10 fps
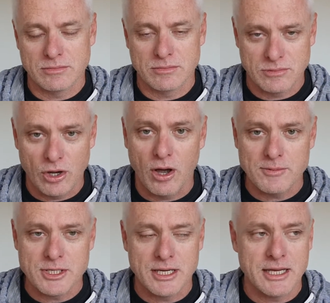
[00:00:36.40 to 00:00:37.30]
type
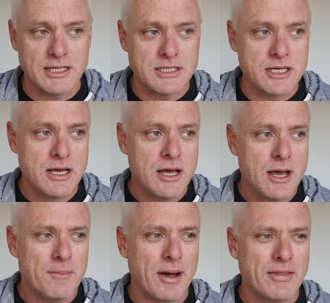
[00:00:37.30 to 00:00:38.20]
she needs,
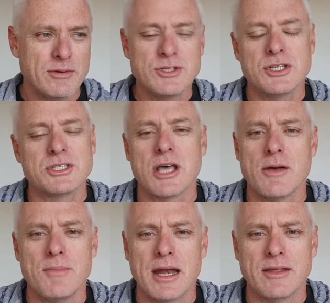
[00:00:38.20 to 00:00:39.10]
but there was just
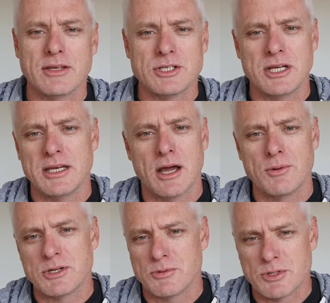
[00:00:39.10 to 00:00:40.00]
so many that she didn't know
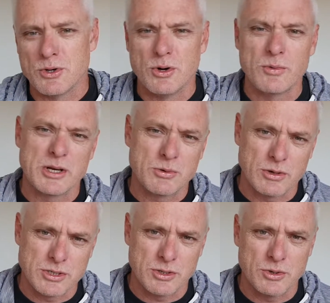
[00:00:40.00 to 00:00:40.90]
which was good, which
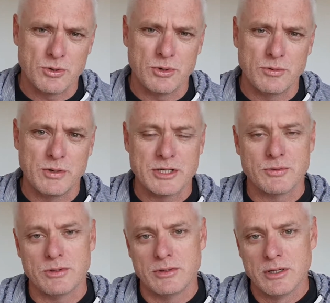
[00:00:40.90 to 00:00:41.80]
wasn't good, which
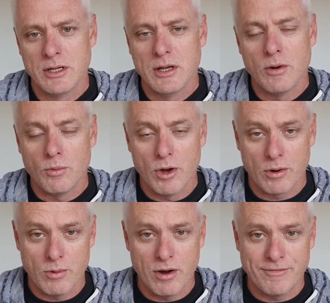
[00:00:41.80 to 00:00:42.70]
would
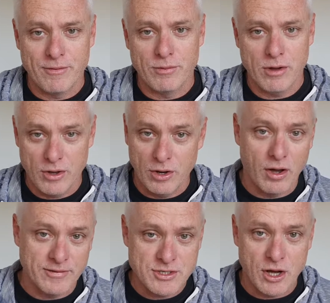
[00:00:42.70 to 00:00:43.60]
work well for her
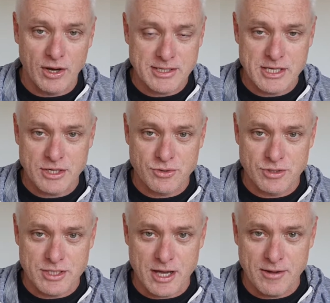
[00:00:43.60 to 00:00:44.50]
lifestyle, etc.
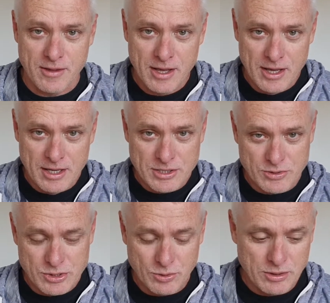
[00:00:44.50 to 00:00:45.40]
So she
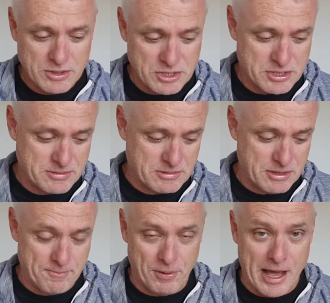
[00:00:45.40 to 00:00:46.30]
was sort of just
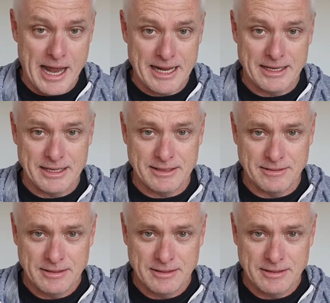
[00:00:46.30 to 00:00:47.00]
complaining that